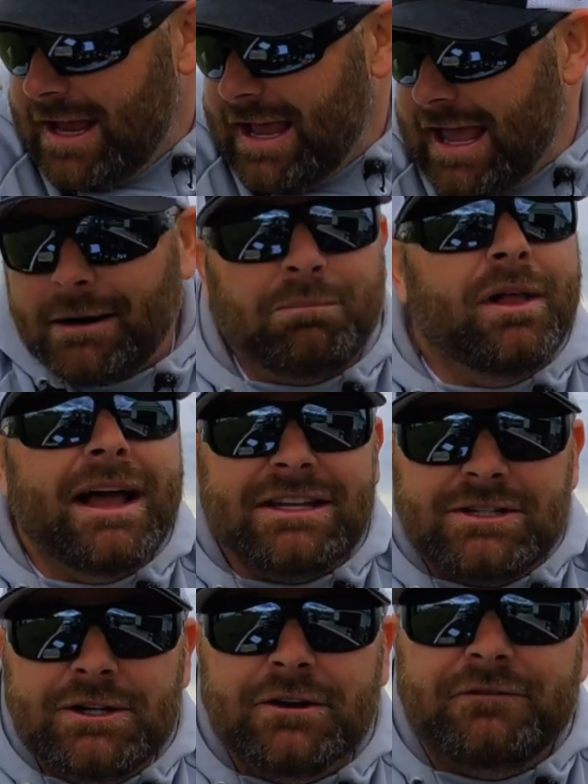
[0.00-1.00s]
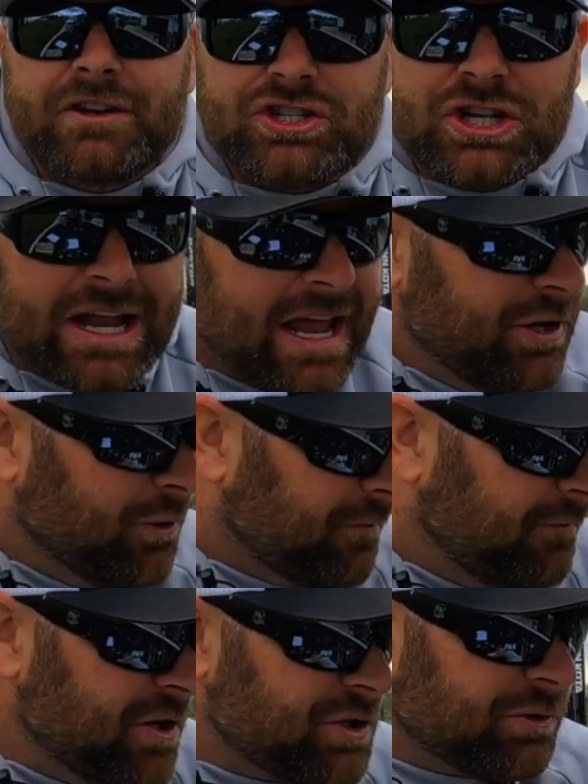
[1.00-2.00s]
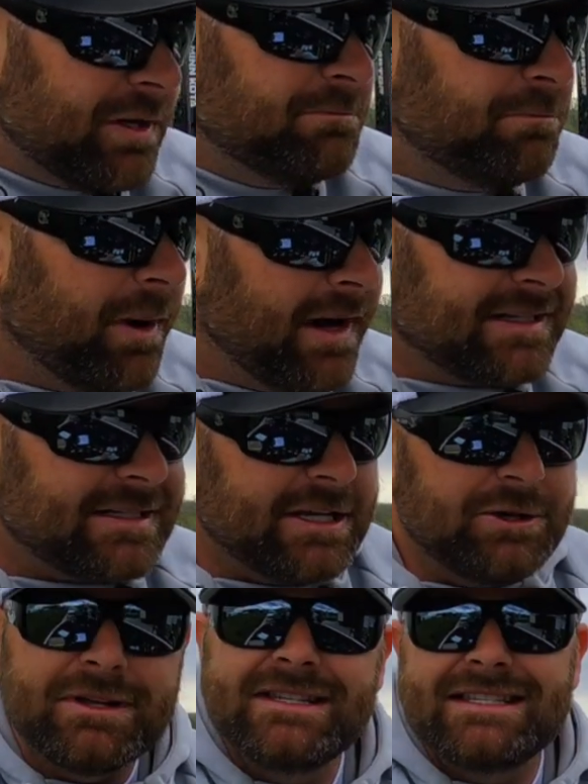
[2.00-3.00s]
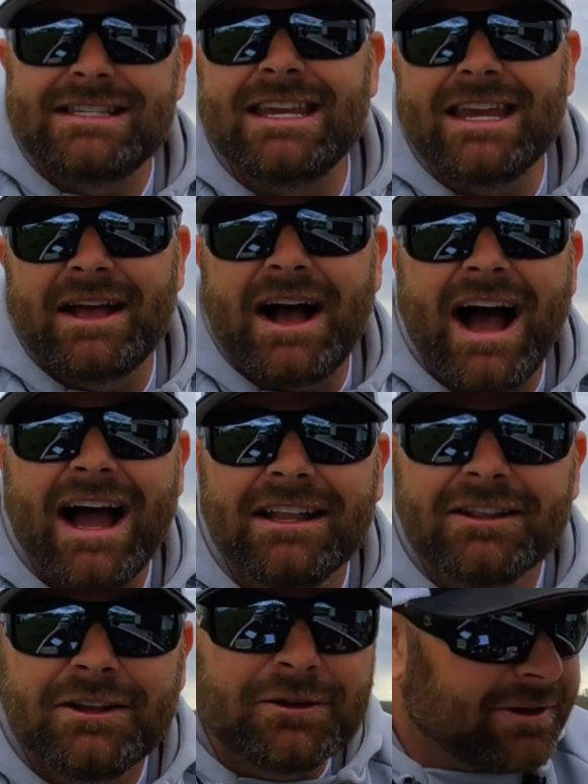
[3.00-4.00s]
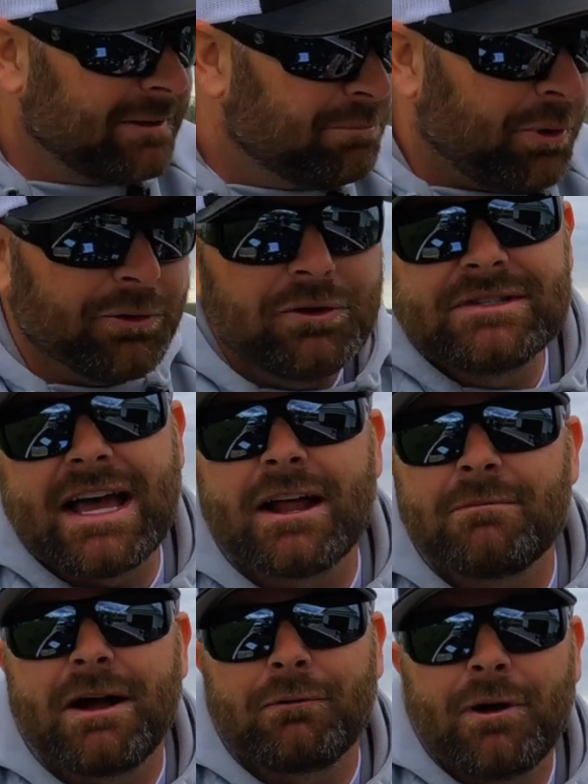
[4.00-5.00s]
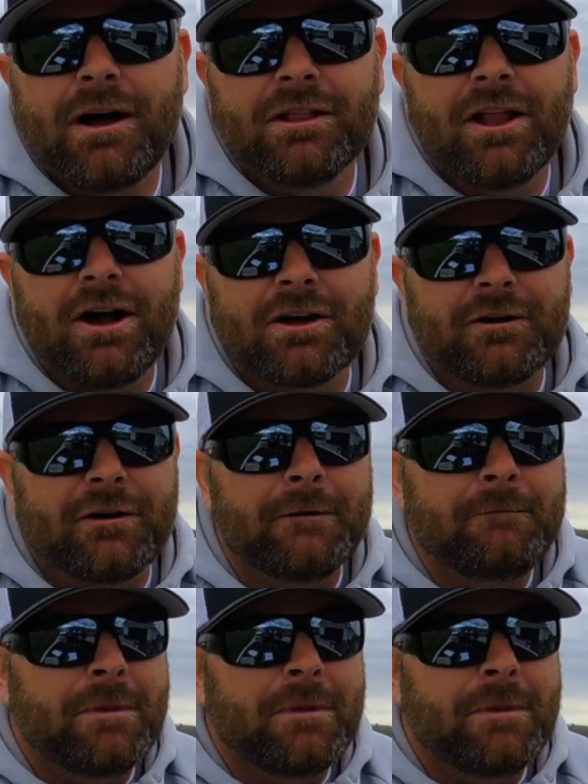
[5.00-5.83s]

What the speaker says: and apply it to your fishing and your fishery. But you can see I literally pulled those out of my rod locker